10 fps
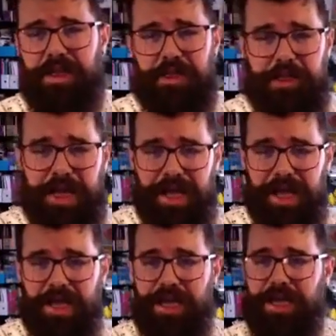
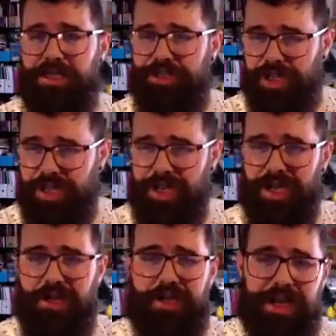Let's
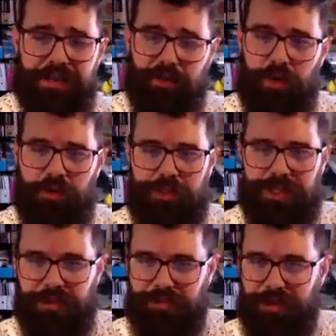share together. One more
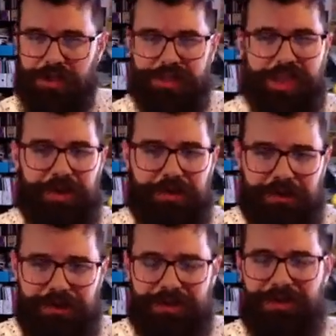time, all together.
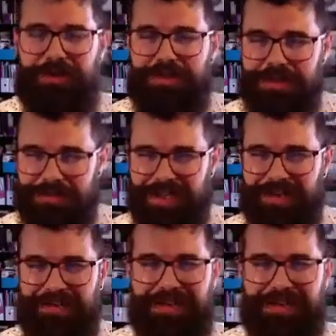Here we go.